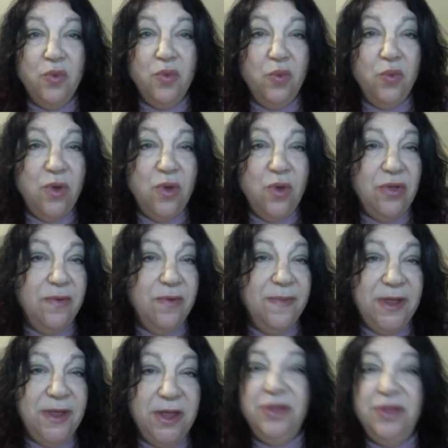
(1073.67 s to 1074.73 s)
whether it
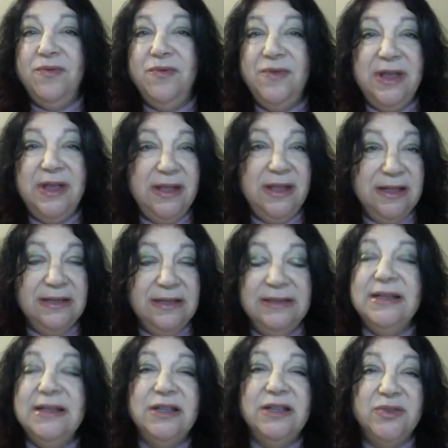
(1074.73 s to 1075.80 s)
be the 3, the
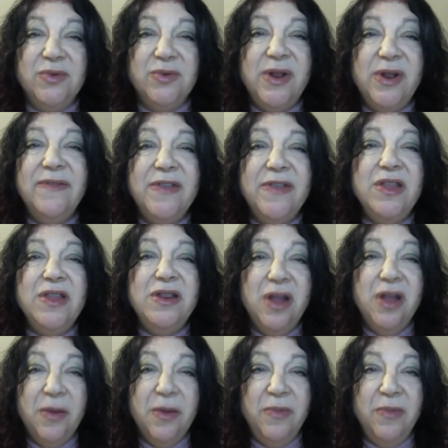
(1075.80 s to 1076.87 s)
6, whatever the
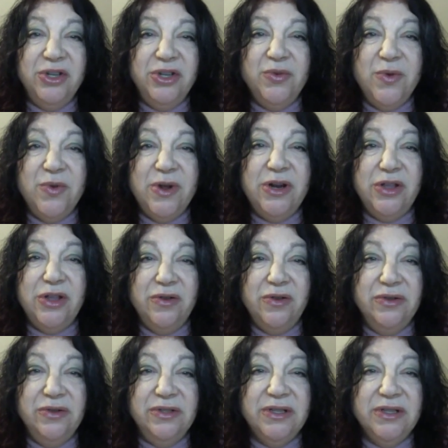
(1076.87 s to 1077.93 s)
numbers you want to
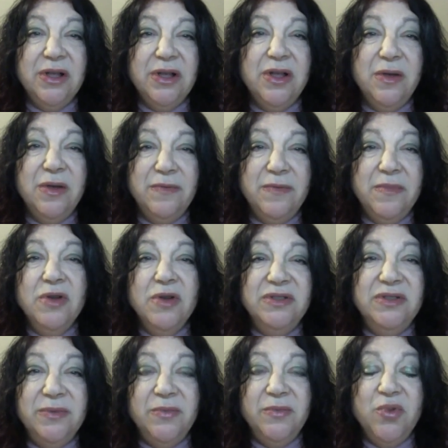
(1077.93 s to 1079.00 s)
use,
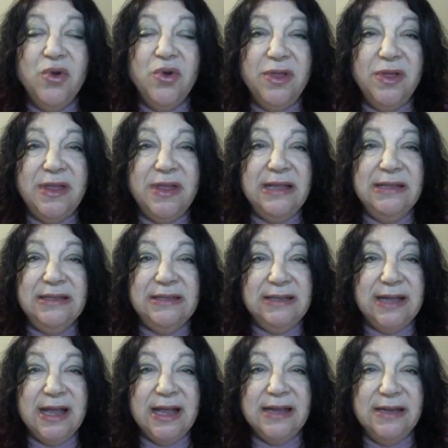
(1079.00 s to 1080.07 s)
most important things to
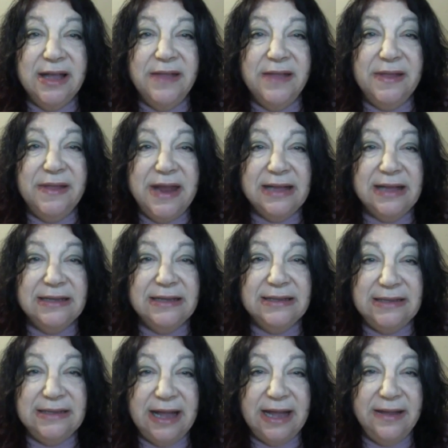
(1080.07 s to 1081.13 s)
get done the next
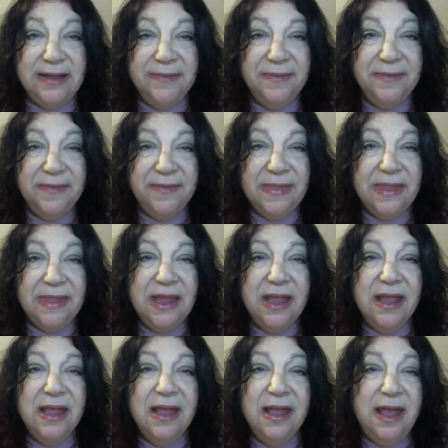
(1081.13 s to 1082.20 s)
day.
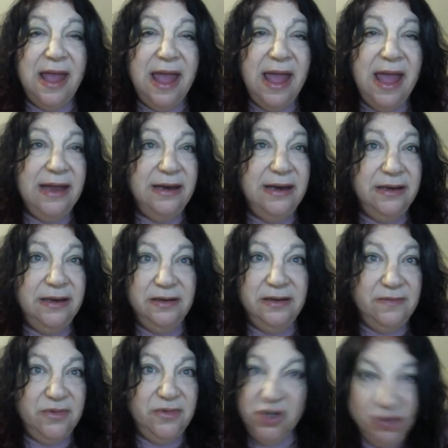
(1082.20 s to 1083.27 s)
And
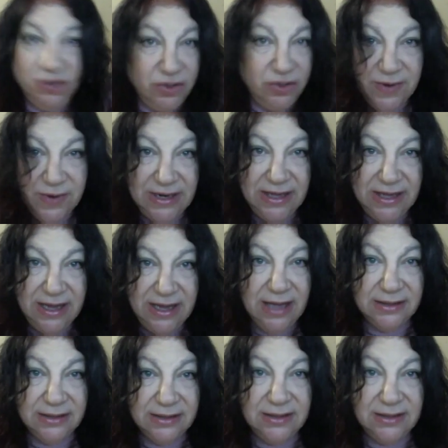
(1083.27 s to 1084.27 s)
don't do anything else